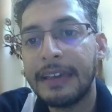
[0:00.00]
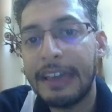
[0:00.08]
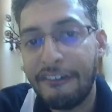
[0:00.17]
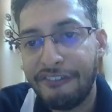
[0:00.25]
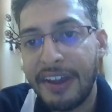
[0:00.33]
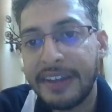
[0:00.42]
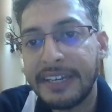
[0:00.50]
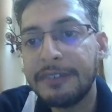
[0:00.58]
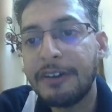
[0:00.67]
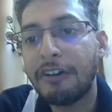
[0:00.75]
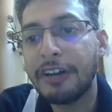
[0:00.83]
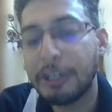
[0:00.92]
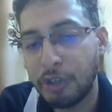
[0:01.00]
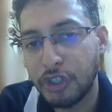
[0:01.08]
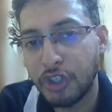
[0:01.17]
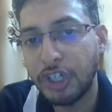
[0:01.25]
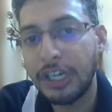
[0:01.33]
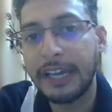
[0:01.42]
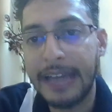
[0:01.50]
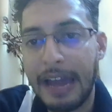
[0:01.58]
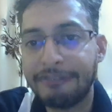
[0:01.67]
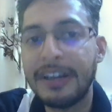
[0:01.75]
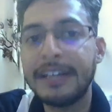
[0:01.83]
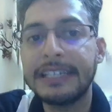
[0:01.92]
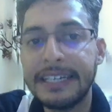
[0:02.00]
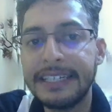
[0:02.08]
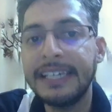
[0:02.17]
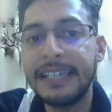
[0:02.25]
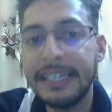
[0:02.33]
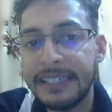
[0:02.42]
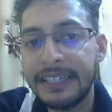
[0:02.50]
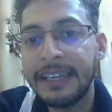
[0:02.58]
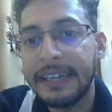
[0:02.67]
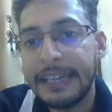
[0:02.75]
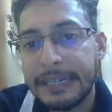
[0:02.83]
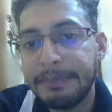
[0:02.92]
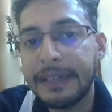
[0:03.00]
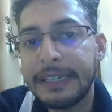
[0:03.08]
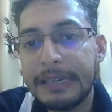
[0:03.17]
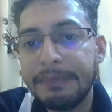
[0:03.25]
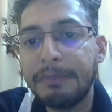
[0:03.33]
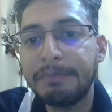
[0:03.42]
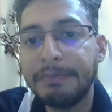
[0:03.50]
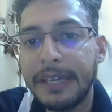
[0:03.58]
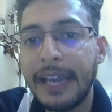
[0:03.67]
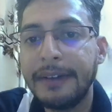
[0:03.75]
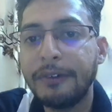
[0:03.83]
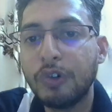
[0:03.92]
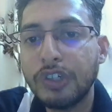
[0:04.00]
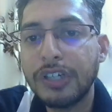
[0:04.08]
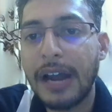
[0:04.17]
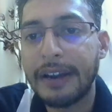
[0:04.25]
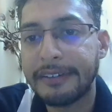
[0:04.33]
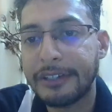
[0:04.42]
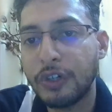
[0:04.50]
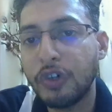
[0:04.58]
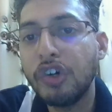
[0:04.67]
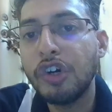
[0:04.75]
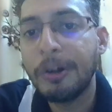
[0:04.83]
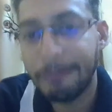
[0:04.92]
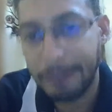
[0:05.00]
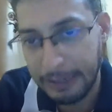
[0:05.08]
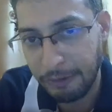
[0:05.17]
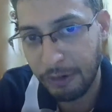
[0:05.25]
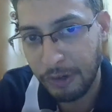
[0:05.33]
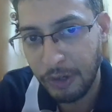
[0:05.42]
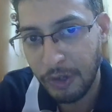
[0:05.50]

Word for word: effect in our equation and after deleting it, it may give me a good RSQ value.